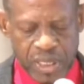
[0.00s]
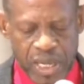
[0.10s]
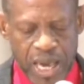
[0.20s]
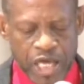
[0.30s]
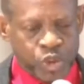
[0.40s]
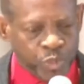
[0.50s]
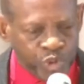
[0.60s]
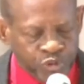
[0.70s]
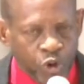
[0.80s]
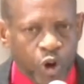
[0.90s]
as put
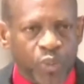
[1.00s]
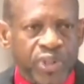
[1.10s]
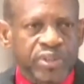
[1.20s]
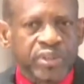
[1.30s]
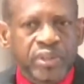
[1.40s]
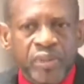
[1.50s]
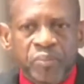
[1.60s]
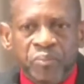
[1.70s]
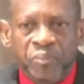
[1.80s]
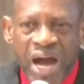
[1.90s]
forward
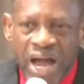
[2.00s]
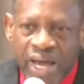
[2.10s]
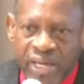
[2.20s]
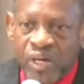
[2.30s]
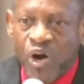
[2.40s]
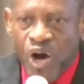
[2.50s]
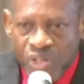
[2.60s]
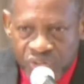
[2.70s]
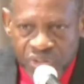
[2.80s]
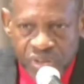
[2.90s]
by
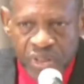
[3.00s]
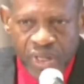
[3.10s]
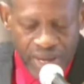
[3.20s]
us, I